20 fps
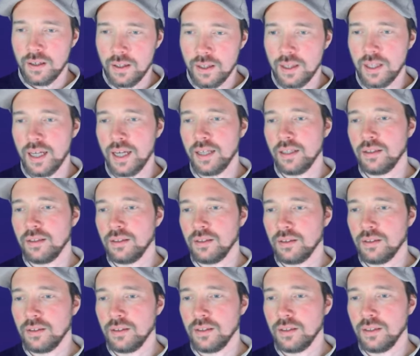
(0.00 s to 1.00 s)
that
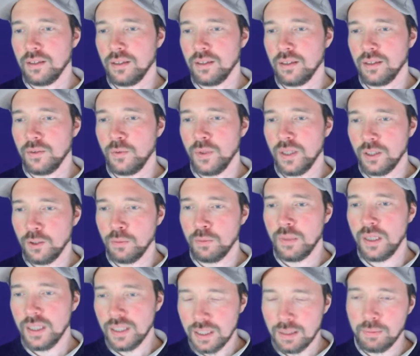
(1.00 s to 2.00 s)
when you
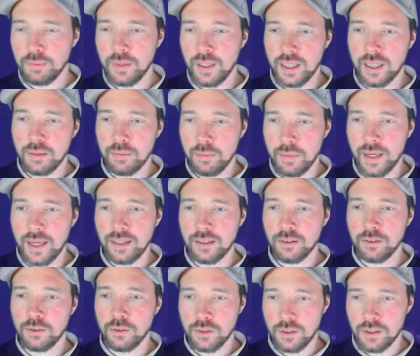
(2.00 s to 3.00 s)
multiply it back
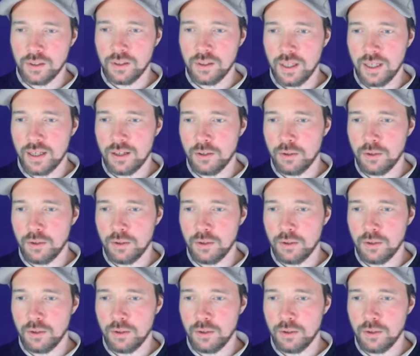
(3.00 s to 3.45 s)
to this x